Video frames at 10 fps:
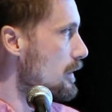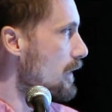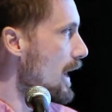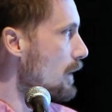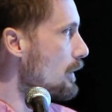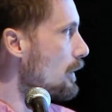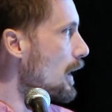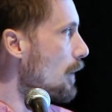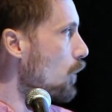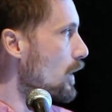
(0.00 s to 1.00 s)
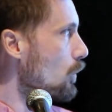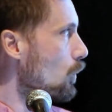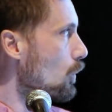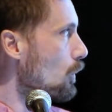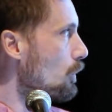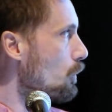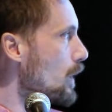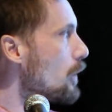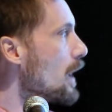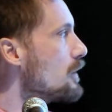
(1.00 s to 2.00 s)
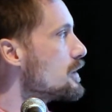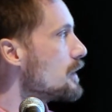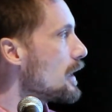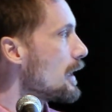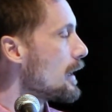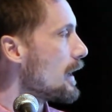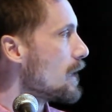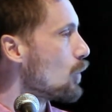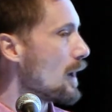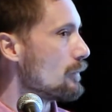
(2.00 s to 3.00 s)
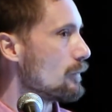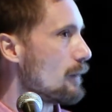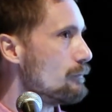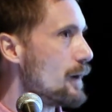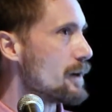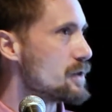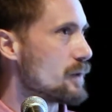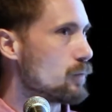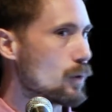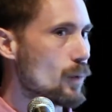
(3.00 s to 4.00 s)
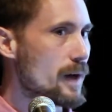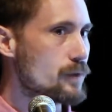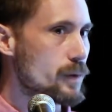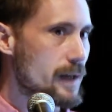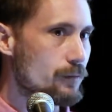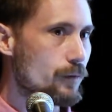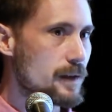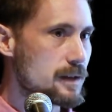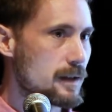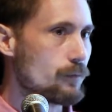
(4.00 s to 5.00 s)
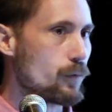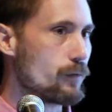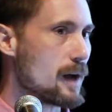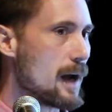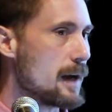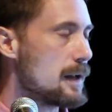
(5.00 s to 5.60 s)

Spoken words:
that we don't anymore have a very straightforward way of doing inference. If we've got,